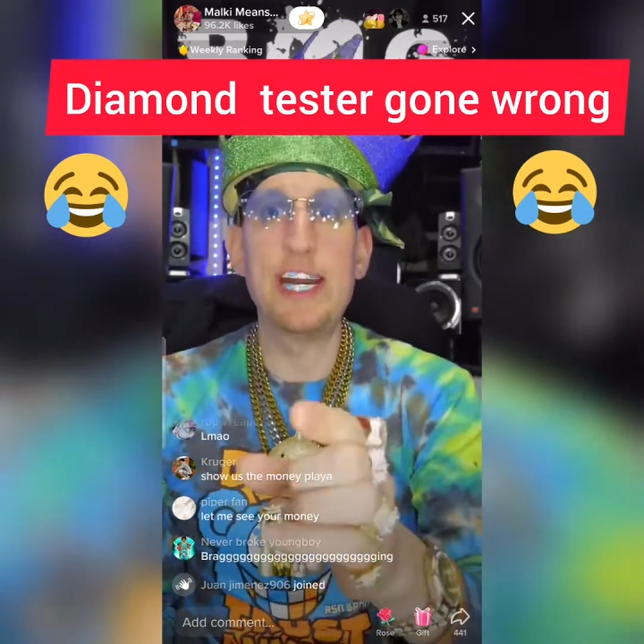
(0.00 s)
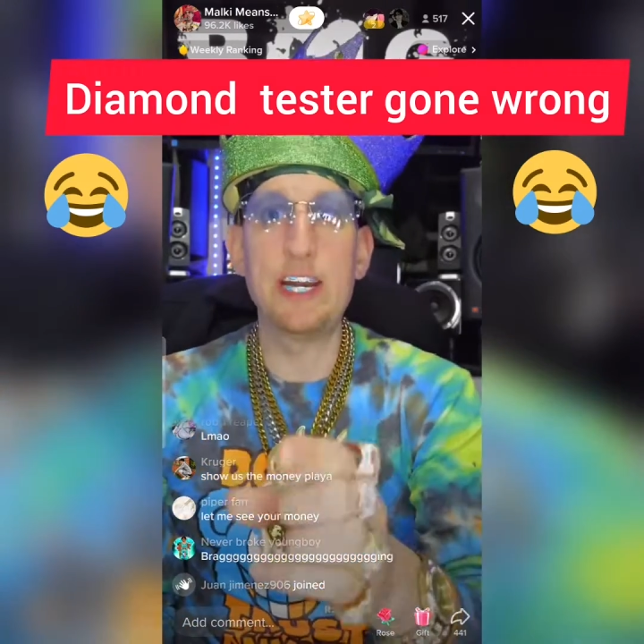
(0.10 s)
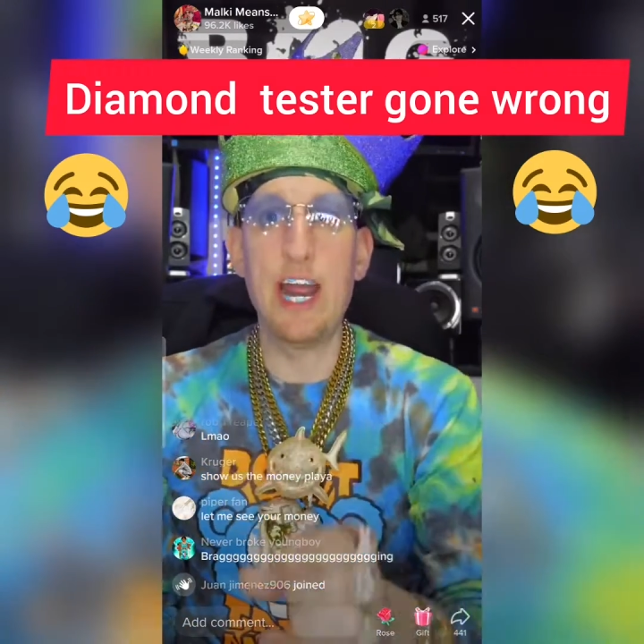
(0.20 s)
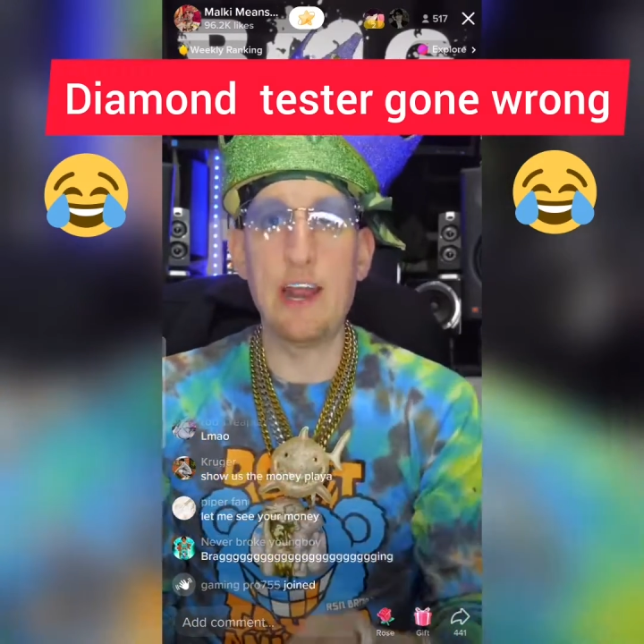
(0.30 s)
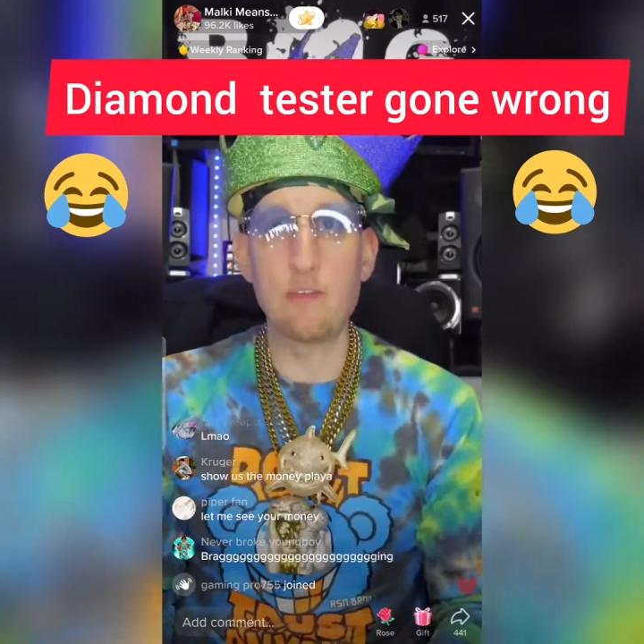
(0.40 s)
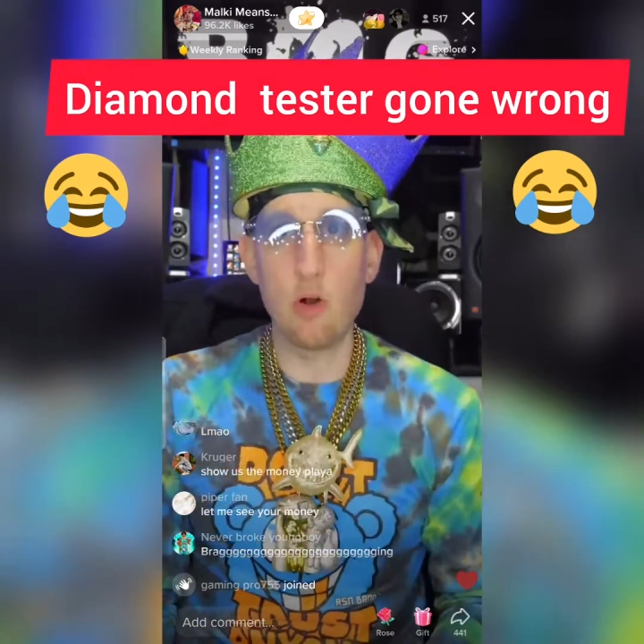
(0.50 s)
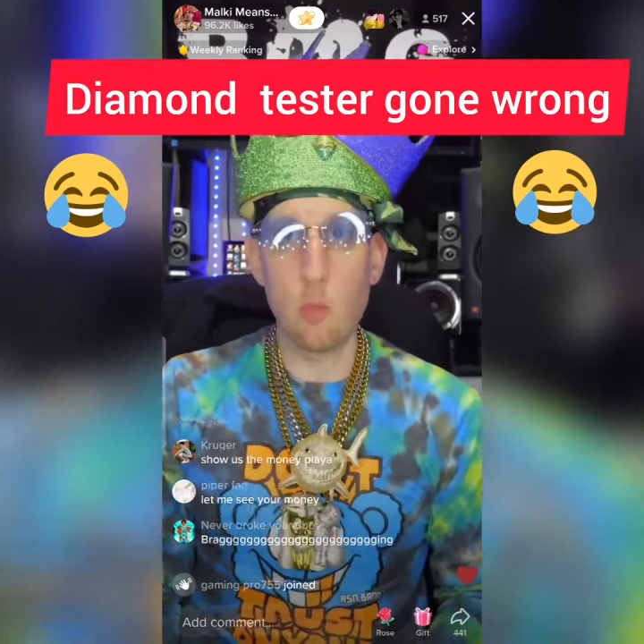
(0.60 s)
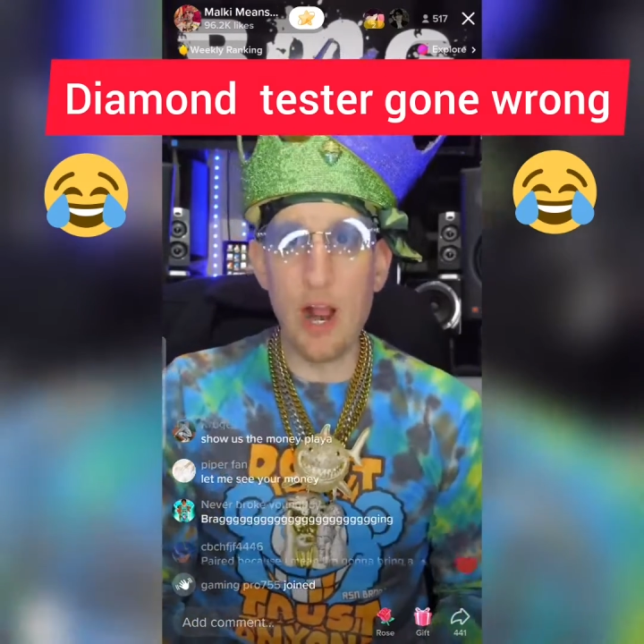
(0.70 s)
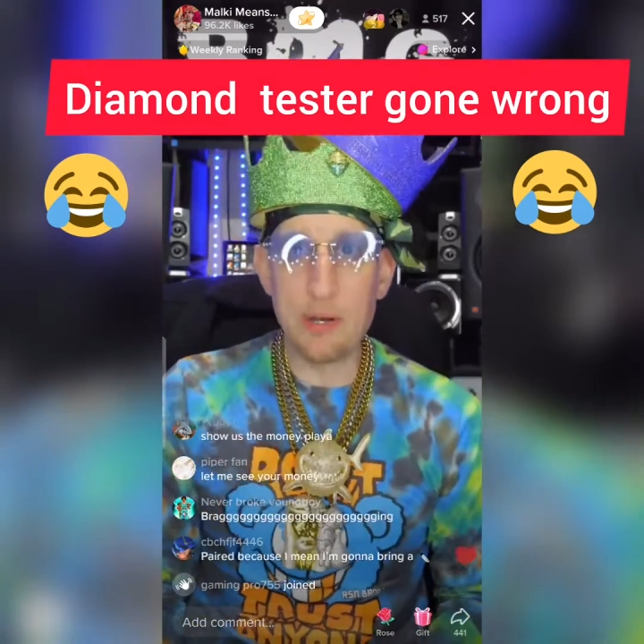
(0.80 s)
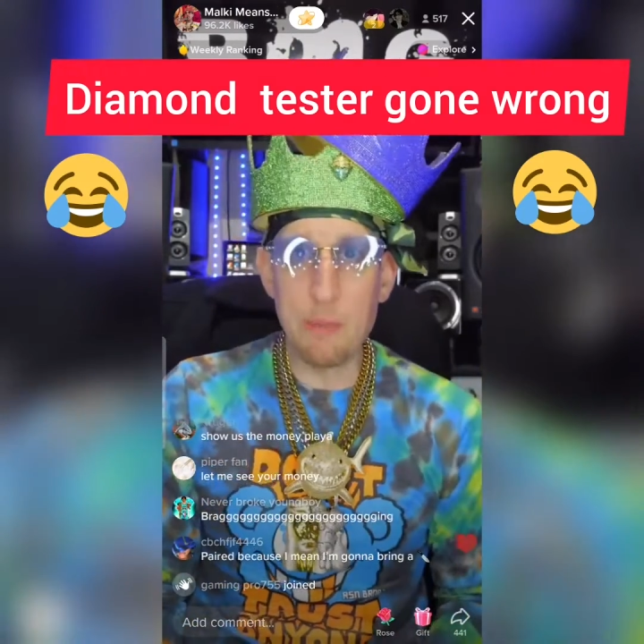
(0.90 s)
Thank you to
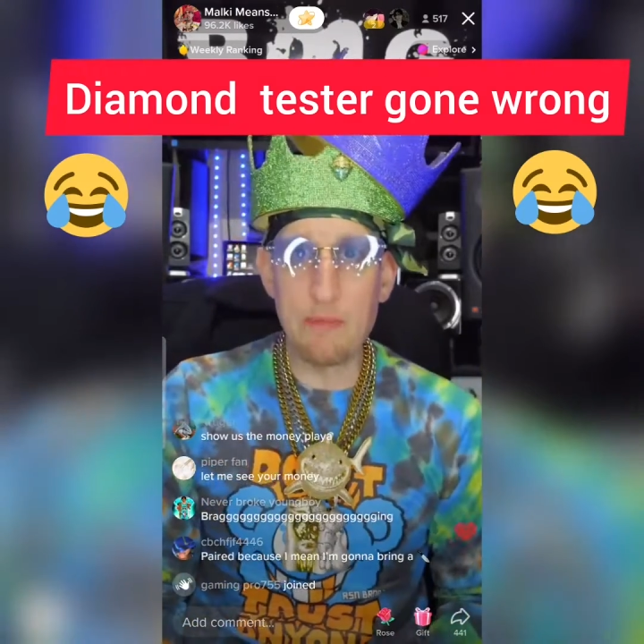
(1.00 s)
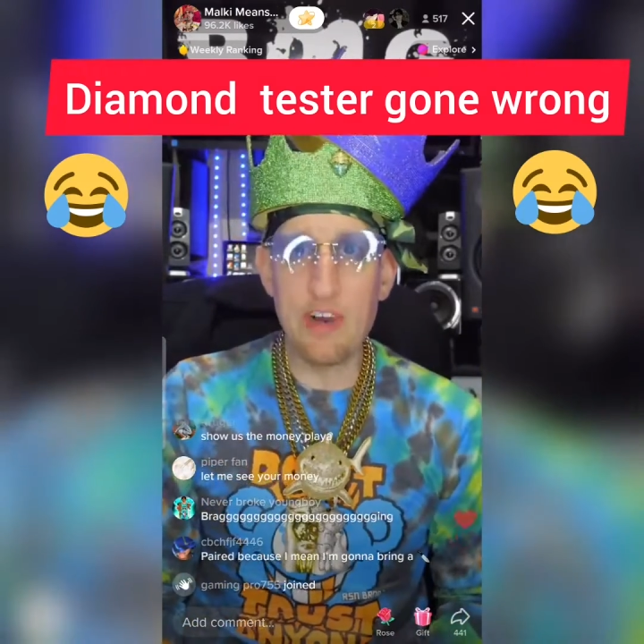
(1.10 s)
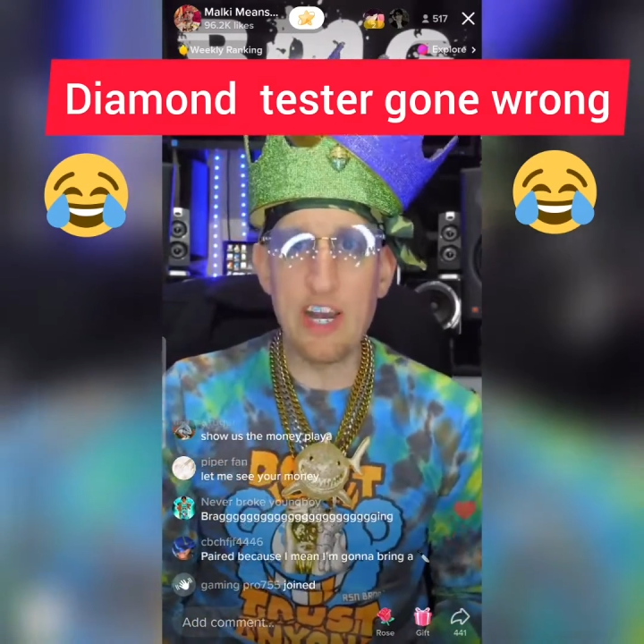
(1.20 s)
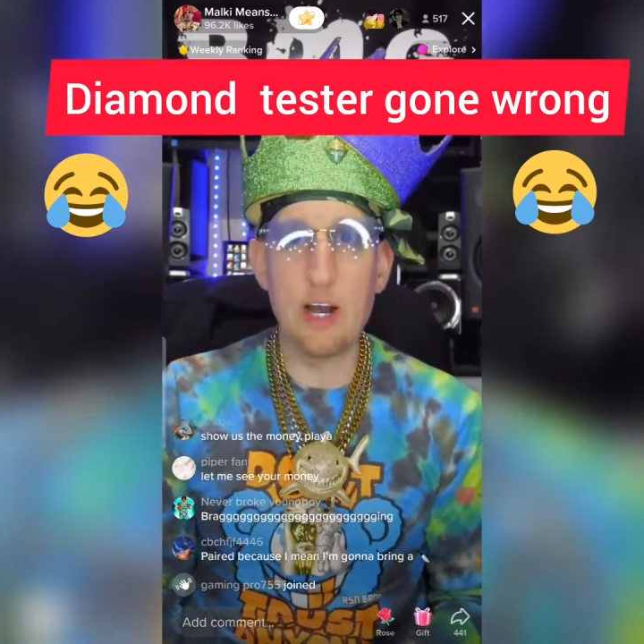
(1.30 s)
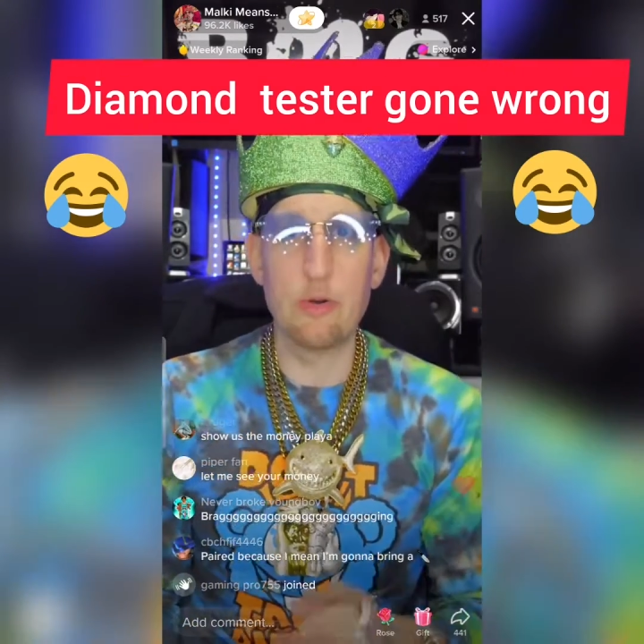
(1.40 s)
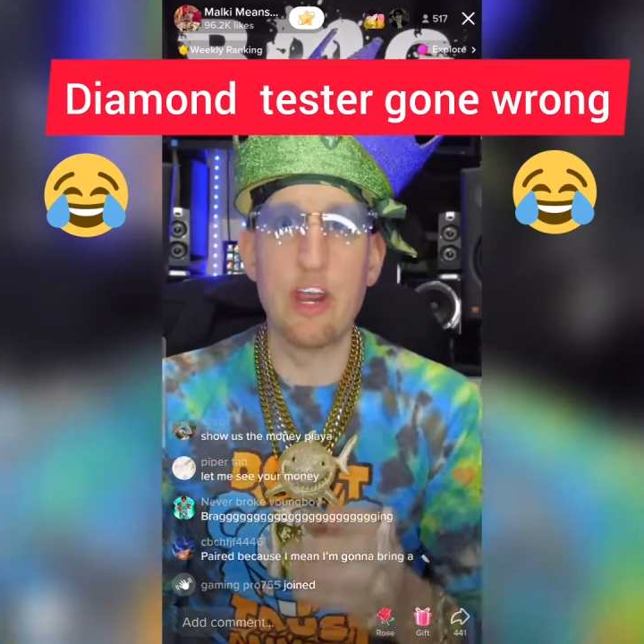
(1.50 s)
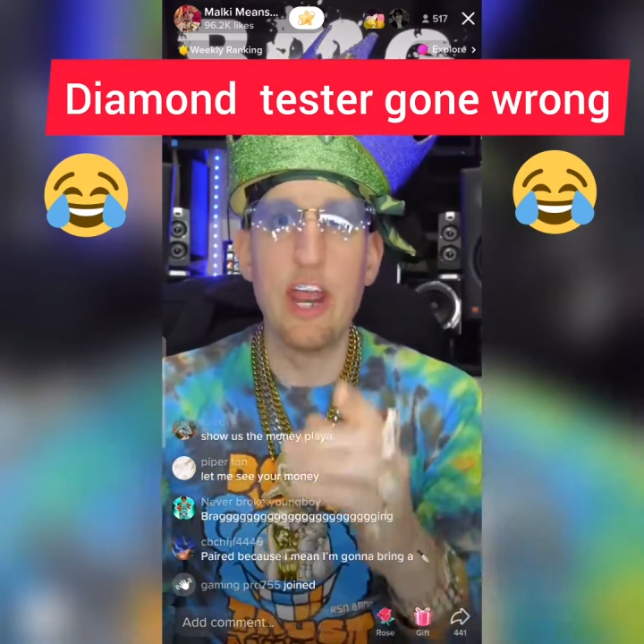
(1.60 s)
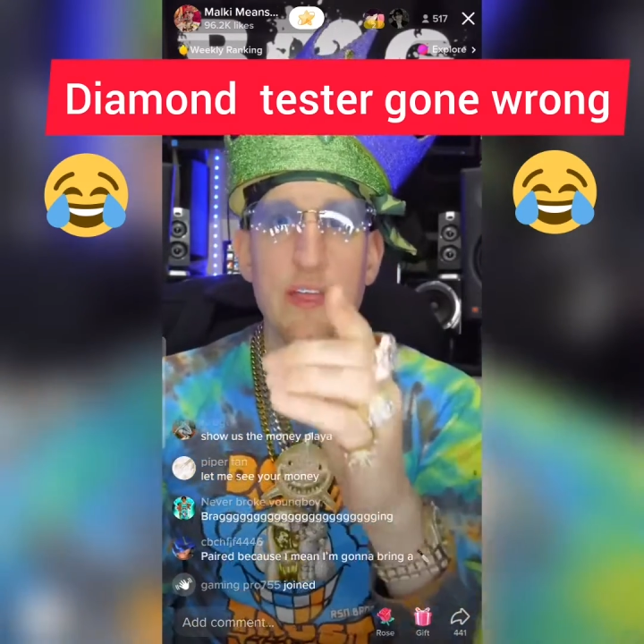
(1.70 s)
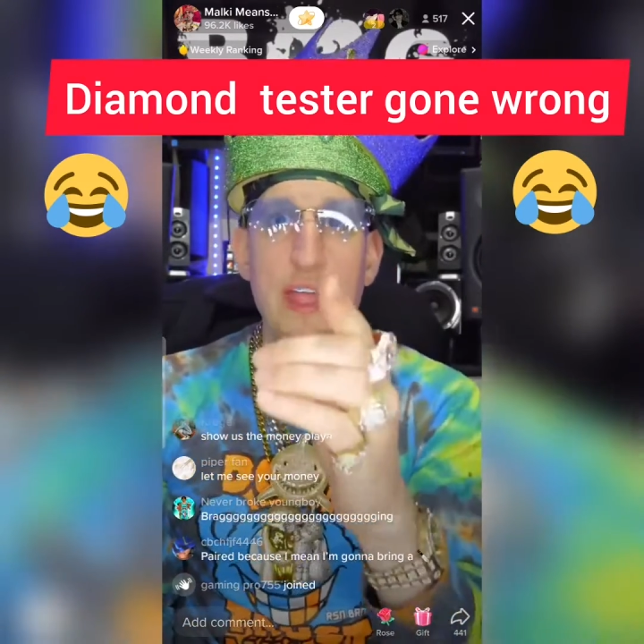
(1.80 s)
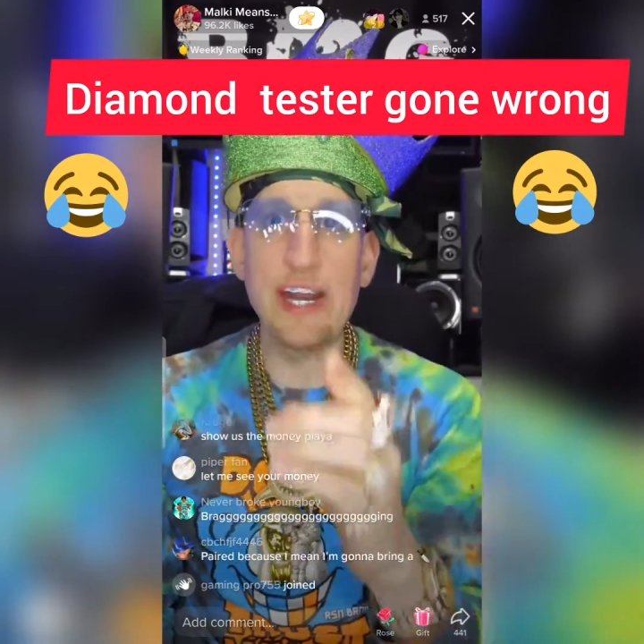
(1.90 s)
everyone watching my videos.